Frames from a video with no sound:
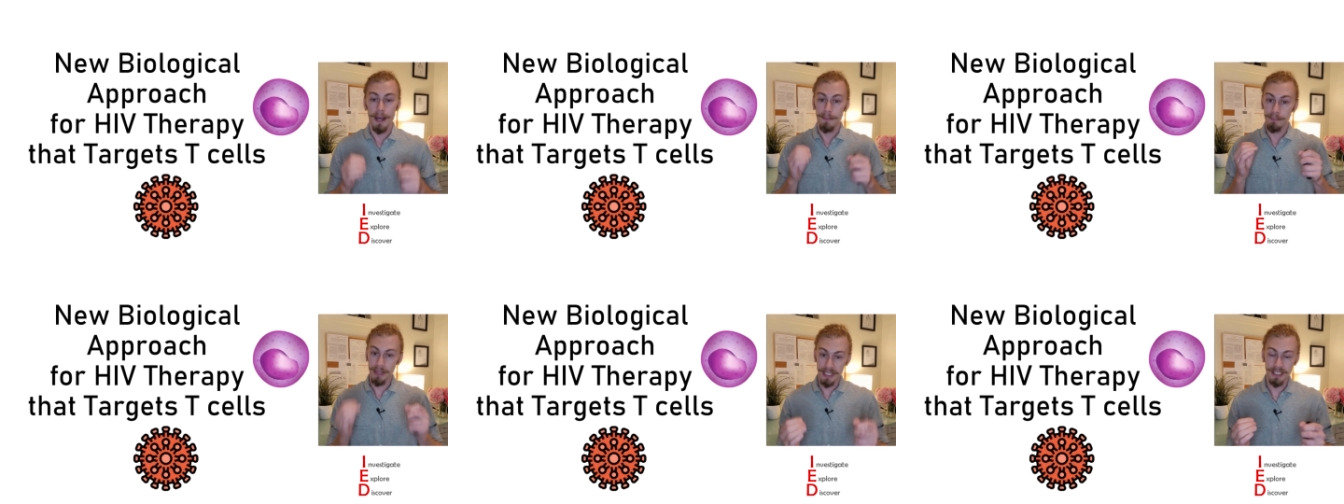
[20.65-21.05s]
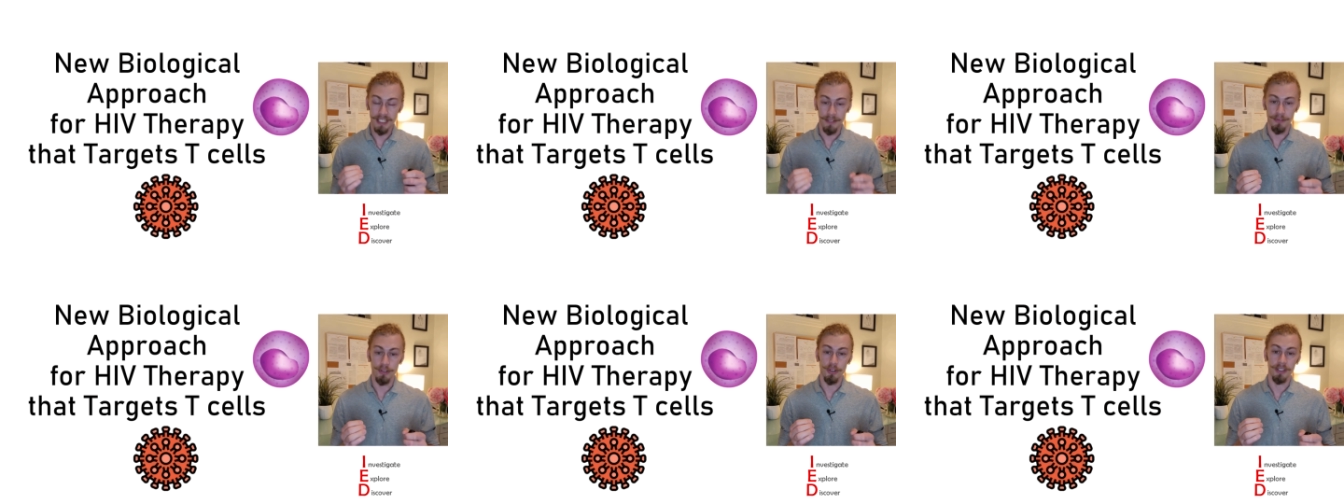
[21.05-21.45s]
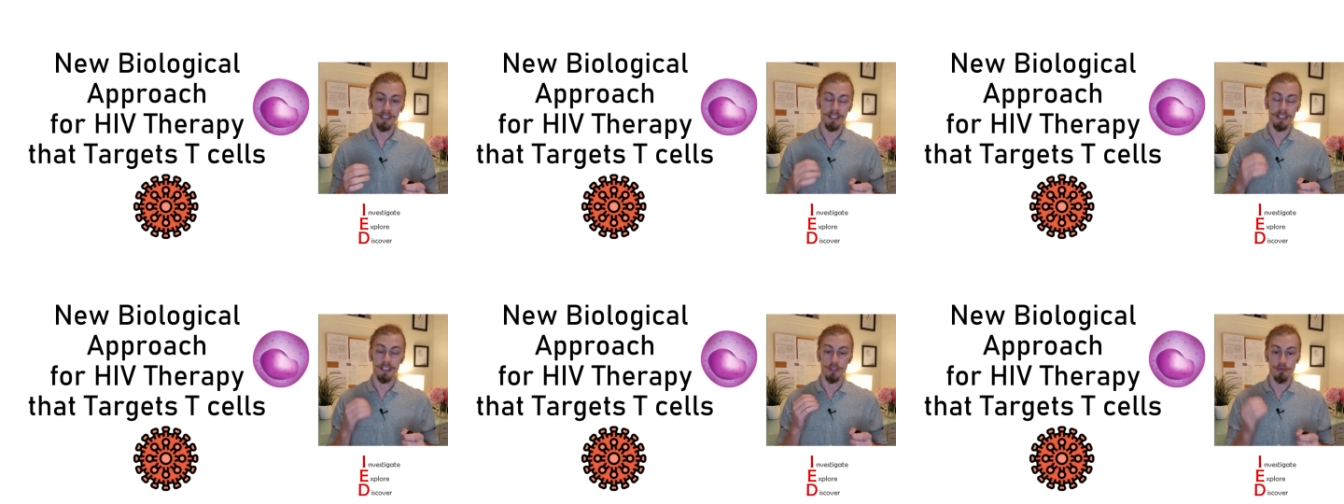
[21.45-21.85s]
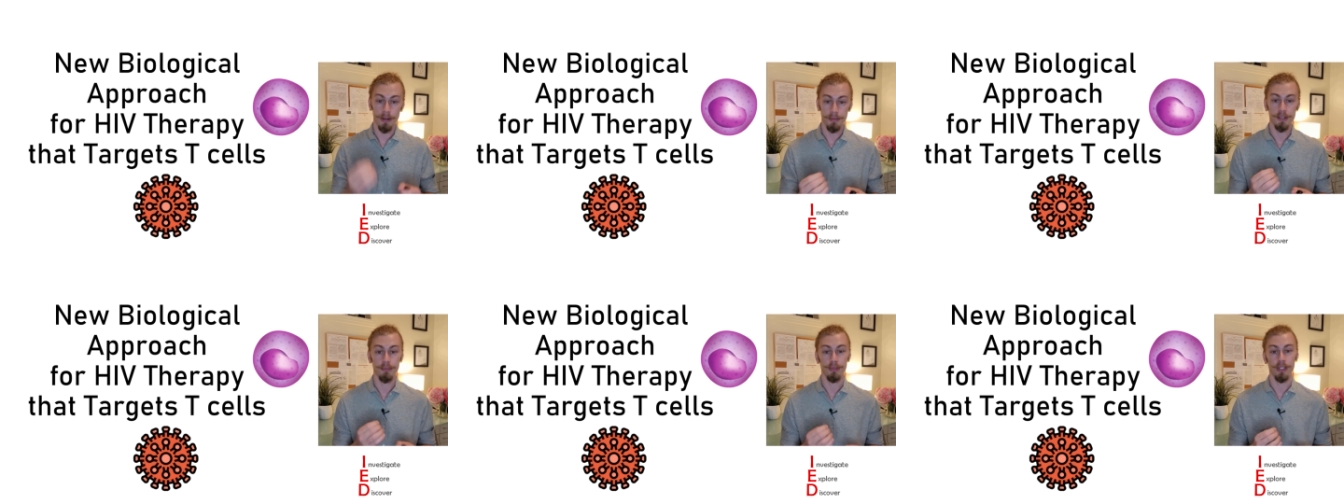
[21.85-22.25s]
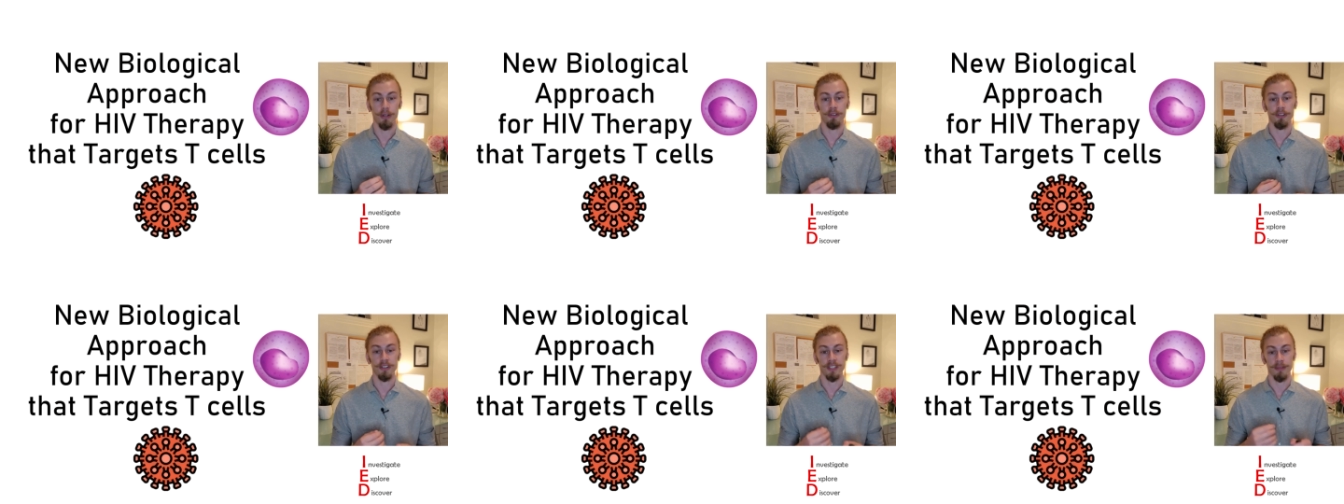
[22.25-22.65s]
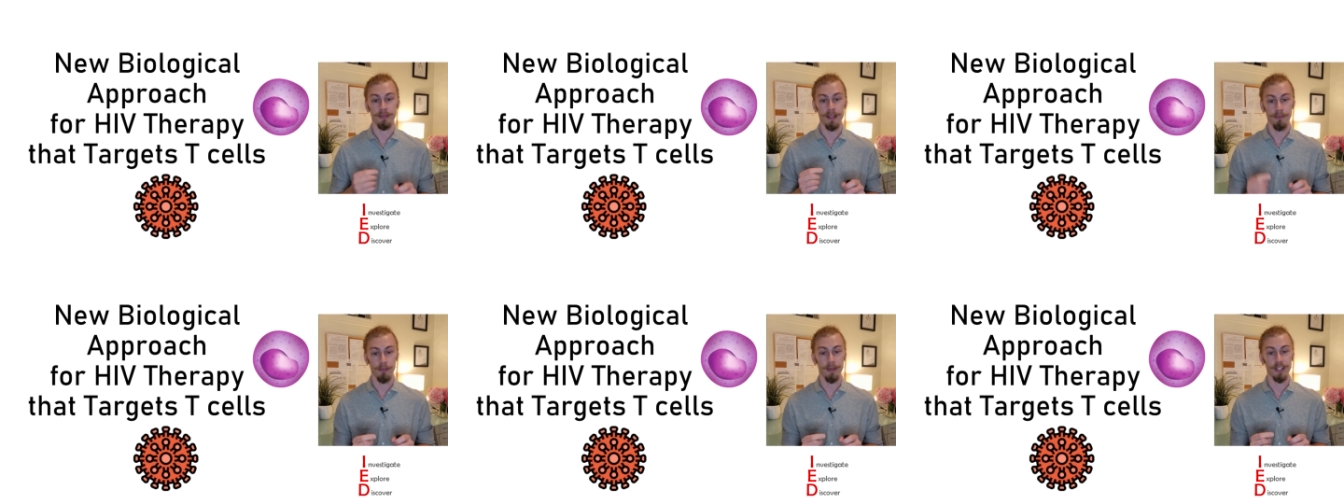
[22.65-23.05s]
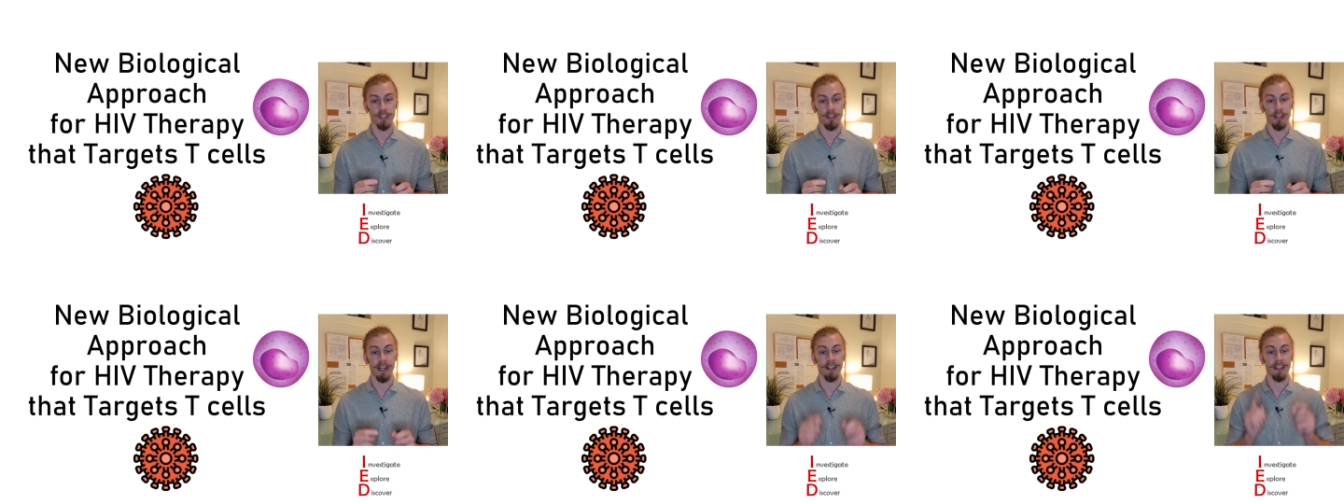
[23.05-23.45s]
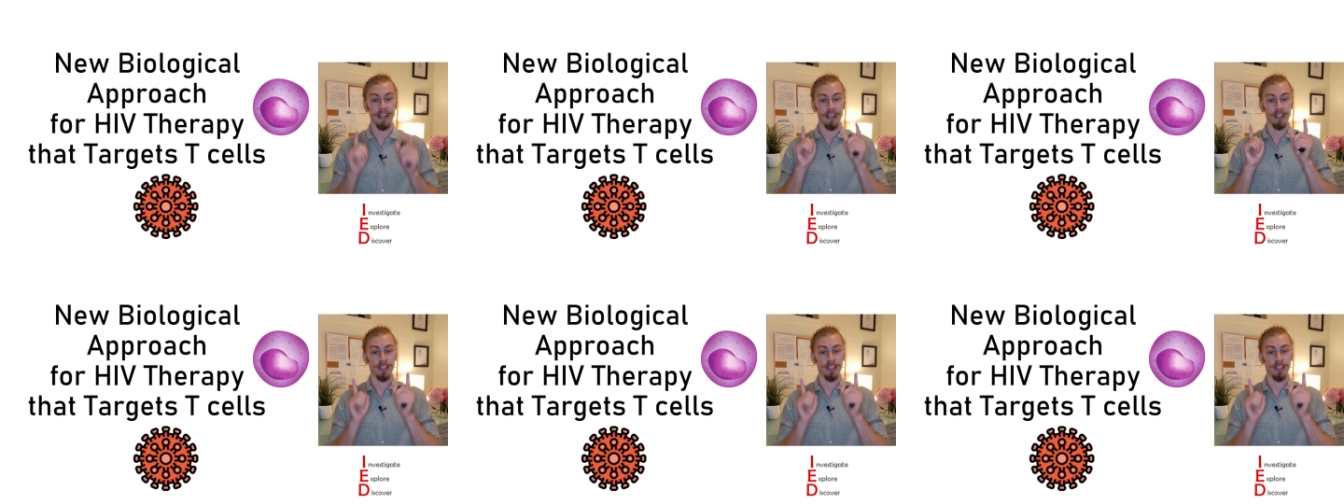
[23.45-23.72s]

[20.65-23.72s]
Plus, if you look in the description below, there's some information on how to get